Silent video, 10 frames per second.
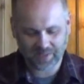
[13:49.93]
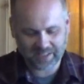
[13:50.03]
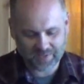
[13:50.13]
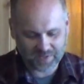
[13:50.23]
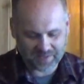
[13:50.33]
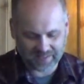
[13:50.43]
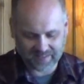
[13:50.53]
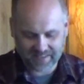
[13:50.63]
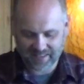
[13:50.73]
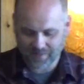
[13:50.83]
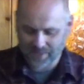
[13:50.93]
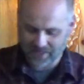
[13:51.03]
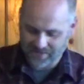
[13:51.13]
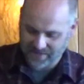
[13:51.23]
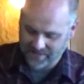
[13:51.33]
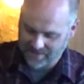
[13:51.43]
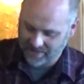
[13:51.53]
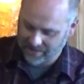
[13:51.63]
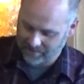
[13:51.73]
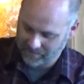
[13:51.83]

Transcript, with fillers: very interesting that he comes out and says that.